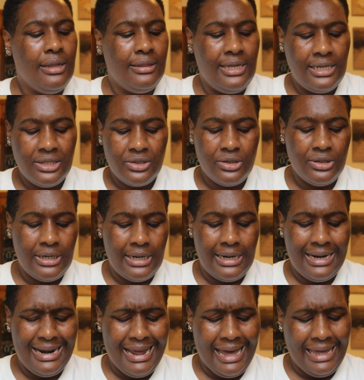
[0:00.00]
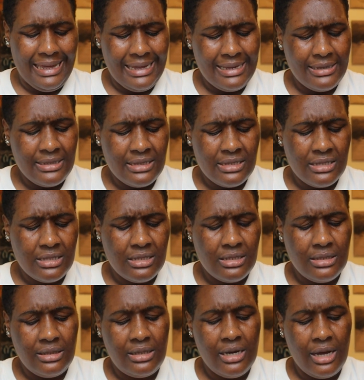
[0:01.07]
These are nice,
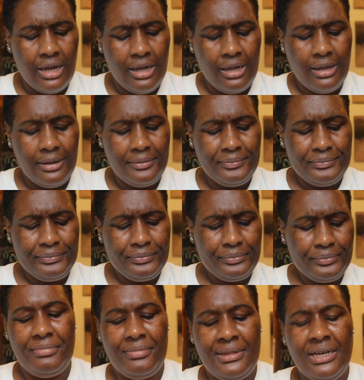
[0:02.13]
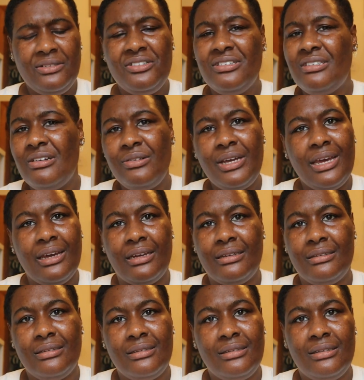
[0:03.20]
y'all. They're just okay.
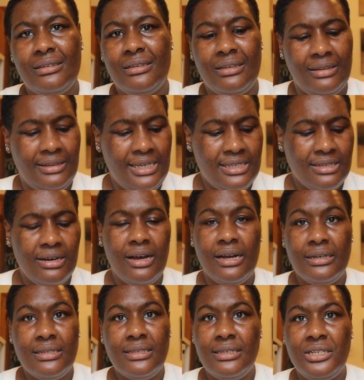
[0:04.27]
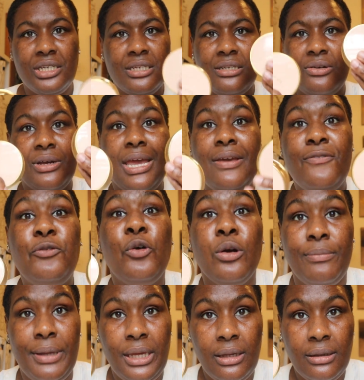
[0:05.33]
These are honestly just okay
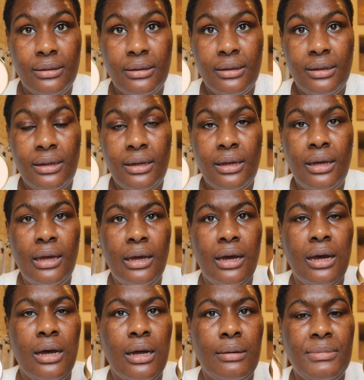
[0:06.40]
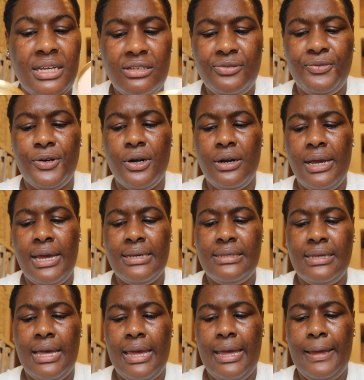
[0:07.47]
for me. As far
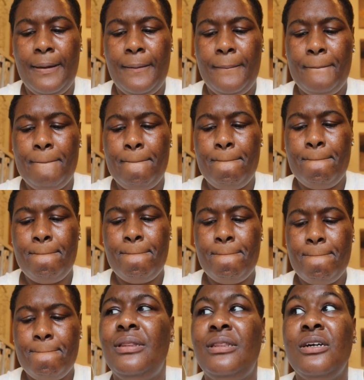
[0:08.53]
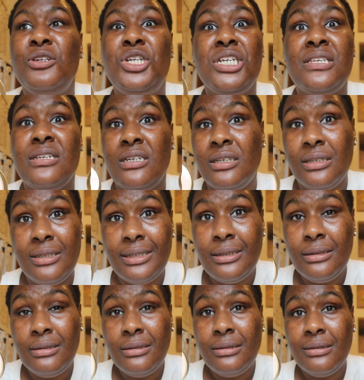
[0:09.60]
as like, they're just
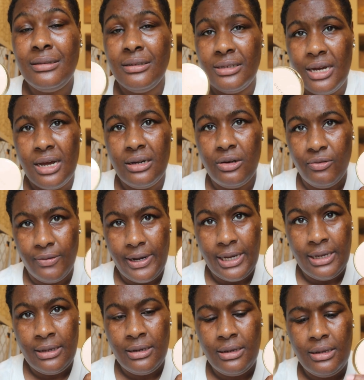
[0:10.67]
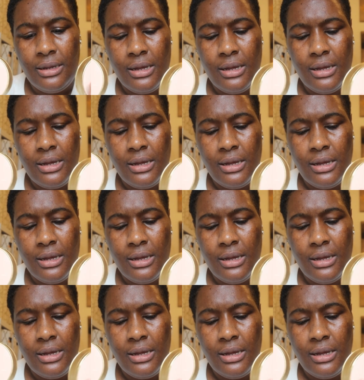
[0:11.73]
good. They're not great.